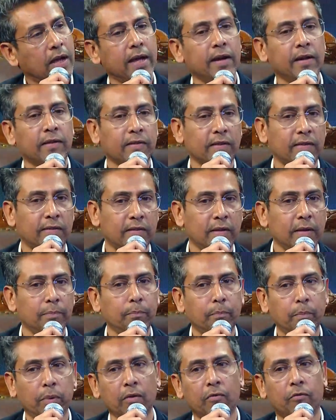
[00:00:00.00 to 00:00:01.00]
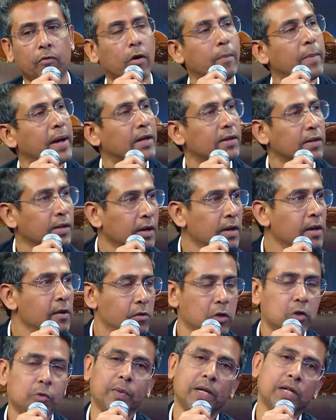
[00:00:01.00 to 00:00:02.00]
And it's a simple format,
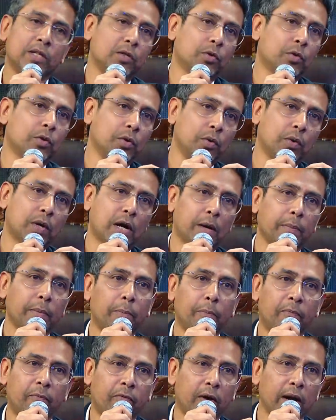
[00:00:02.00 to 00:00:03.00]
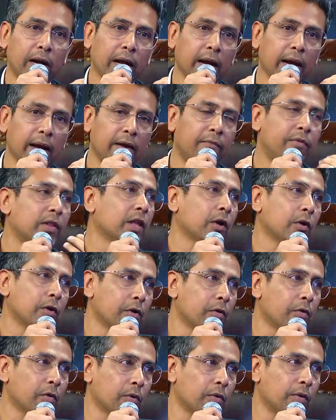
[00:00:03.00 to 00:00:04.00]
which means, you can't be funding everything on
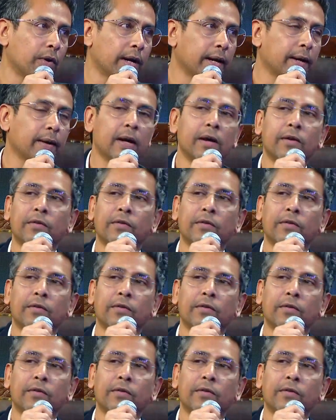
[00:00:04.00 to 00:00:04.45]
your own, right?